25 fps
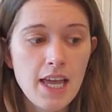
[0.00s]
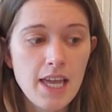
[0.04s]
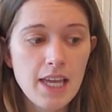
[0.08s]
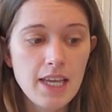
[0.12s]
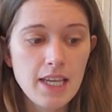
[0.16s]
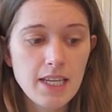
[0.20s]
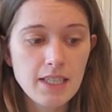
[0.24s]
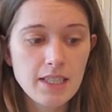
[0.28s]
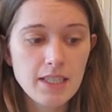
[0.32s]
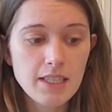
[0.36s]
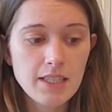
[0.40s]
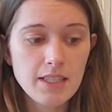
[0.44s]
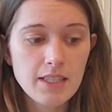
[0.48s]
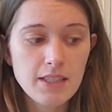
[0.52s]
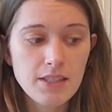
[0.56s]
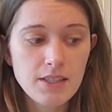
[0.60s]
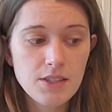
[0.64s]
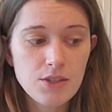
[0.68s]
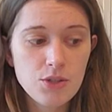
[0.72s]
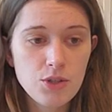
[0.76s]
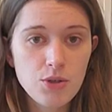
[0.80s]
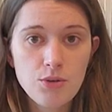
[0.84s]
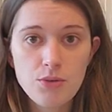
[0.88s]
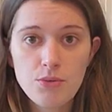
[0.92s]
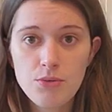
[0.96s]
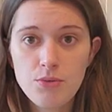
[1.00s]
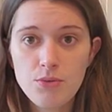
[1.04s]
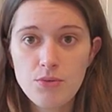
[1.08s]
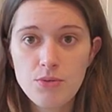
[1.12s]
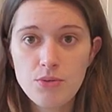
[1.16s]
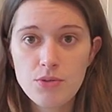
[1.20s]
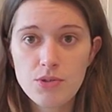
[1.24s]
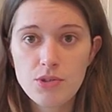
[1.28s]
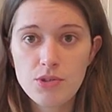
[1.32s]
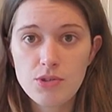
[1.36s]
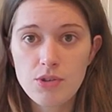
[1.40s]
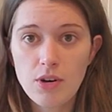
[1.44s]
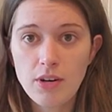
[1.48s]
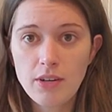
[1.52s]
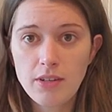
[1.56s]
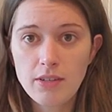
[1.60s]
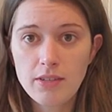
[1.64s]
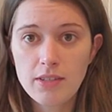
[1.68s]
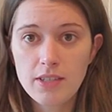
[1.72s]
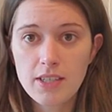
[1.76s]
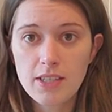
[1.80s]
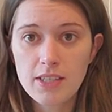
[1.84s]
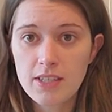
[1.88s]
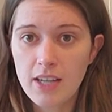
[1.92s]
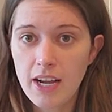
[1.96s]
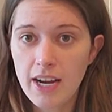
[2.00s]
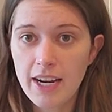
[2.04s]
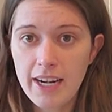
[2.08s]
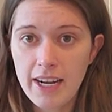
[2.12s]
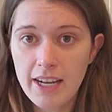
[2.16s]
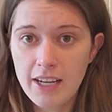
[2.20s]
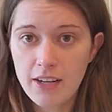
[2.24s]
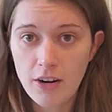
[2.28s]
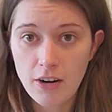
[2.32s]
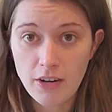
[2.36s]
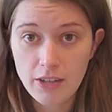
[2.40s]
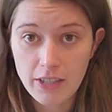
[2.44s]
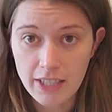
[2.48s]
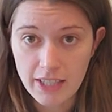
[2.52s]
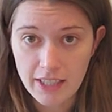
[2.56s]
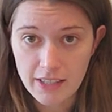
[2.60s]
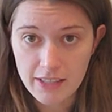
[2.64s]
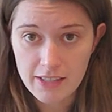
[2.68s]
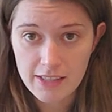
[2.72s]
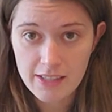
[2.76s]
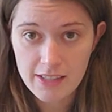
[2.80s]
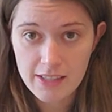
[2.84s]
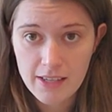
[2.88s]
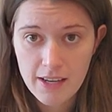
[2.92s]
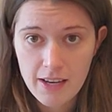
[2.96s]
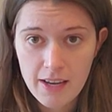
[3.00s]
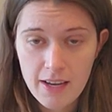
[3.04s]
is to start designing gardens.